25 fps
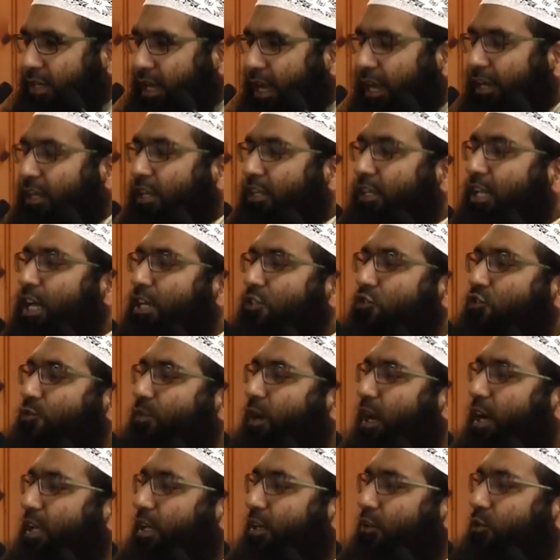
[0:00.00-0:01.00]
And Allah
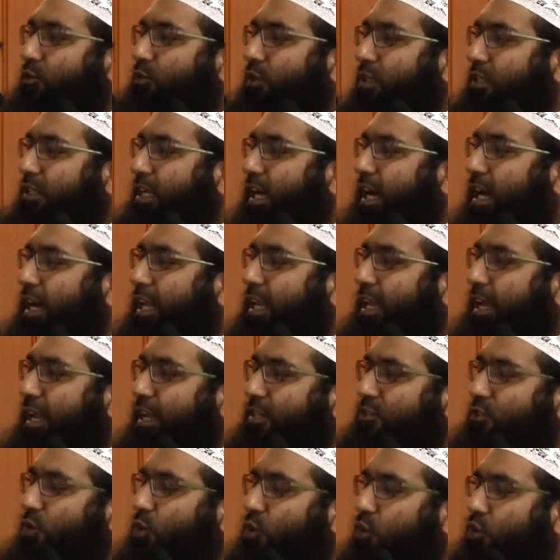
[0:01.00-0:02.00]
subhanahu wa ta'ala
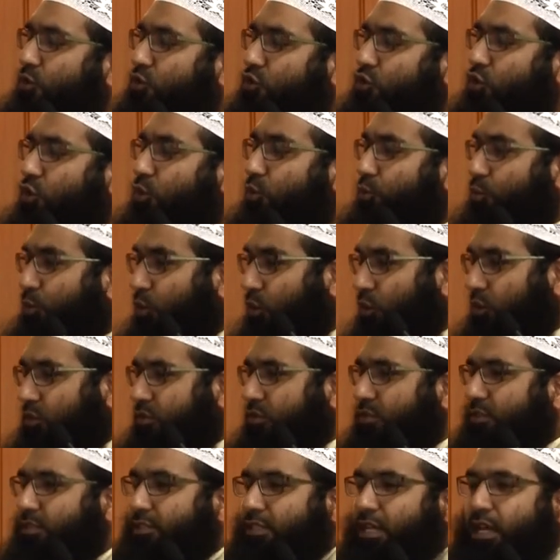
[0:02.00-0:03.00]
has also
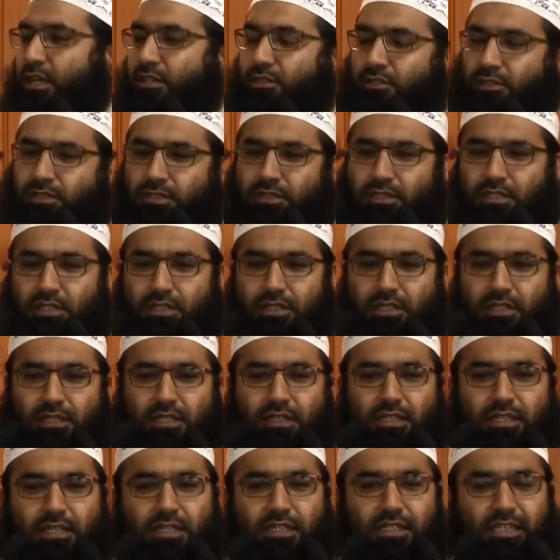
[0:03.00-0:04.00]
warned us.
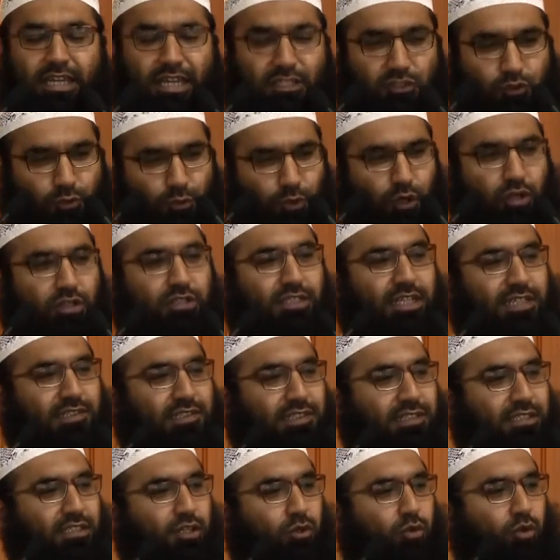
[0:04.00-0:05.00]
He has warned
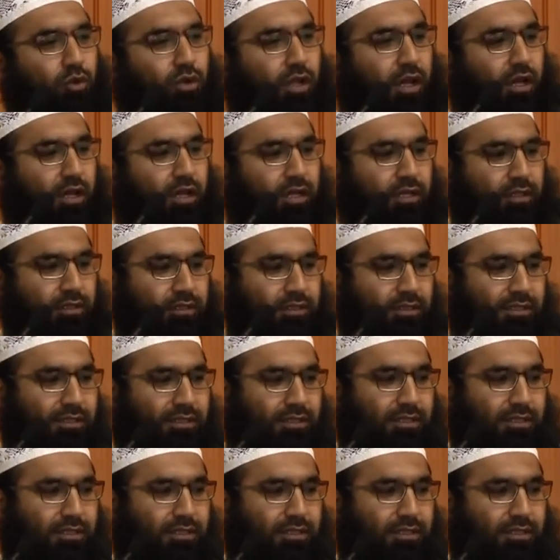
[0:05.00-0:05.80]
us in the Quran